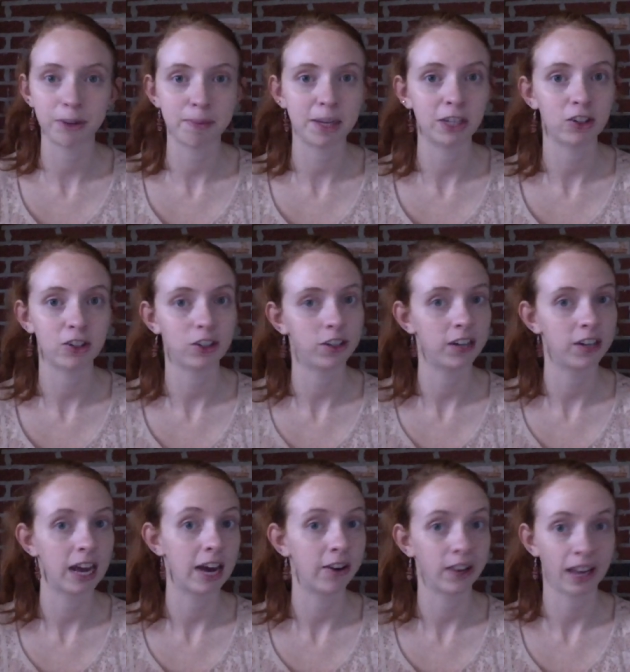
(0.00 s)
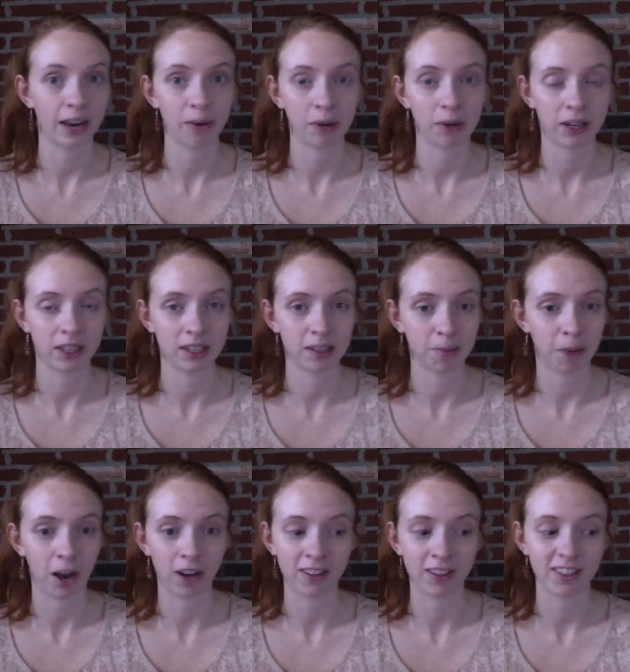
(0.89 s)
information on how to get one of these
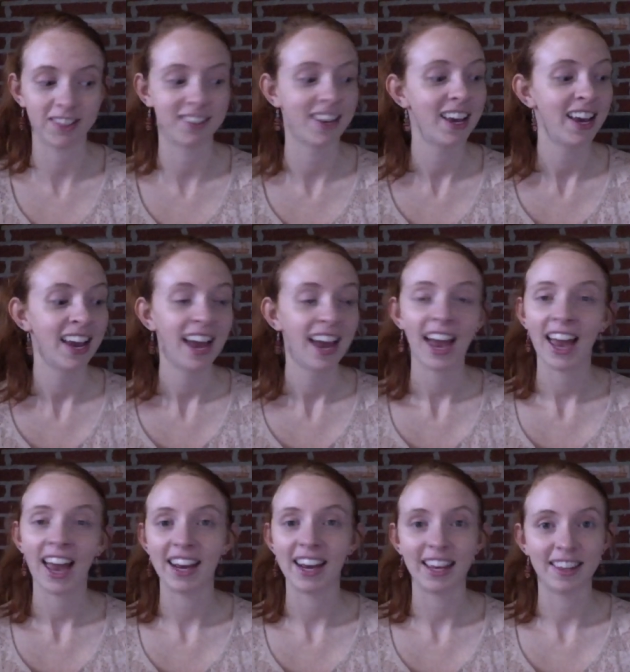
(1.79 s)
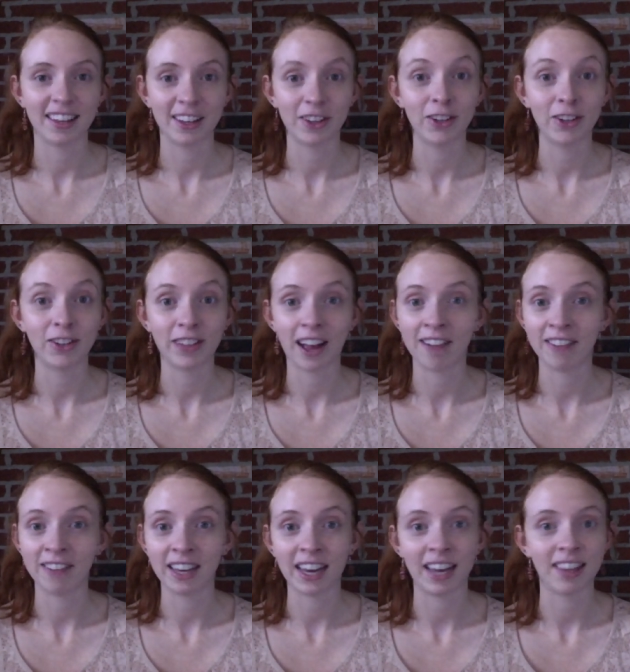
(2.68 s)
boxes, and I think you'll
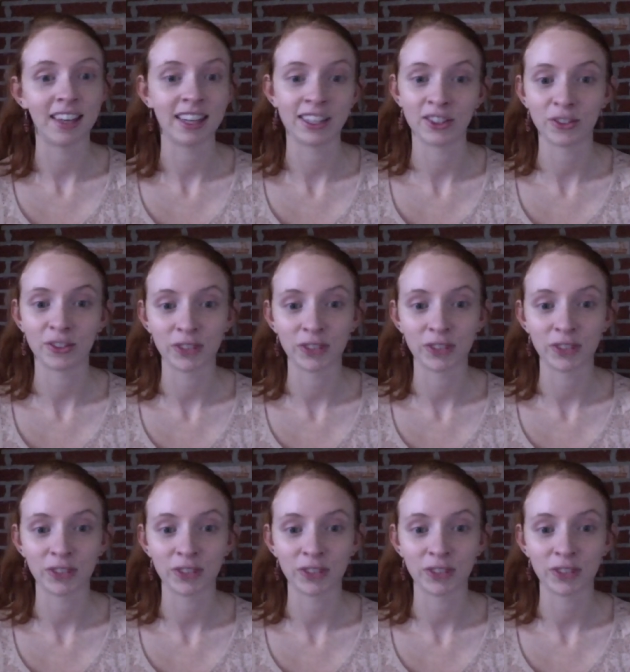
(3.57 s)
love it, I think